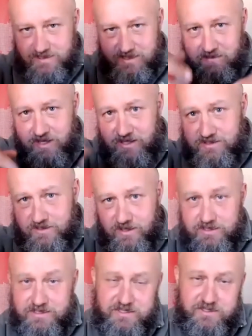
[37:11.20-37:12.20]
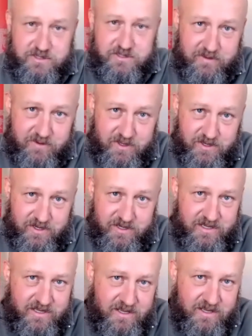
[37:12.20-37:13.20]
the most nonsense you've ever
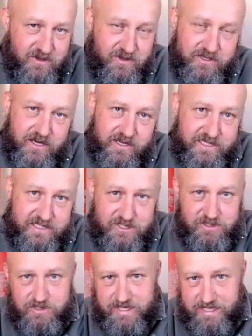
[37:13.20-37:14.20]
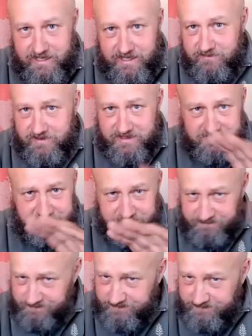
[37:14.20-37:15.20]
heard. You don't need to do any of it.
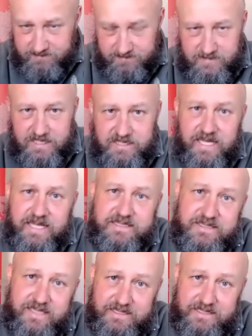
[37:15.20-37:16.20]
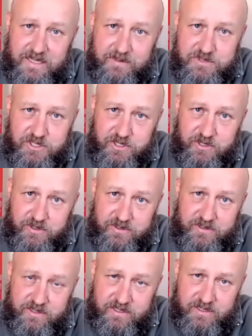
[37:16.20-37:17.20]
That's up to you.
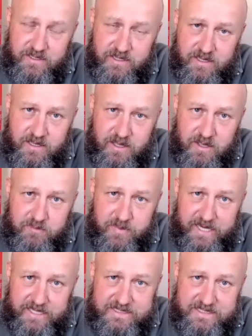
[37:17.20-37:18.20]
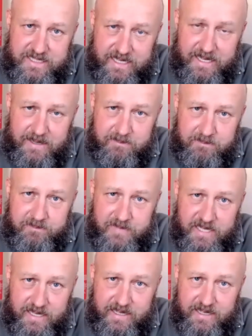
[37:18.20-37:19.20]
But
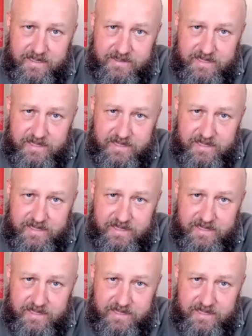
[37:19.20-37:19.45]
the